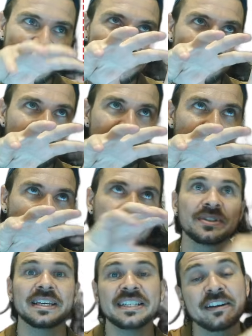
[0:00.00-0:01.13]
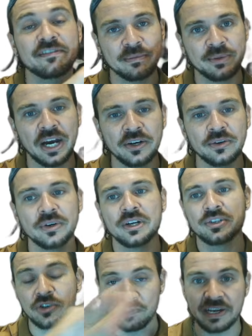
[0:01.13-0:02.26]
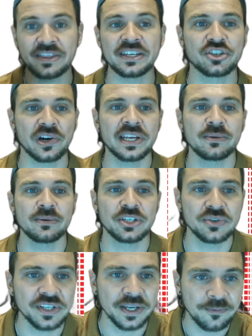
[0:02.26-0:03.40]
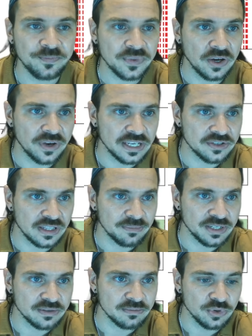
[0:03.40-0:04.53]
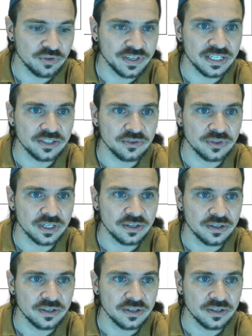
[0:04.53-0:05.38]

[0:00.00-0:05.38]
use the data from Yahoo to create this chart here, which you see. Okay, so let me just move it into the,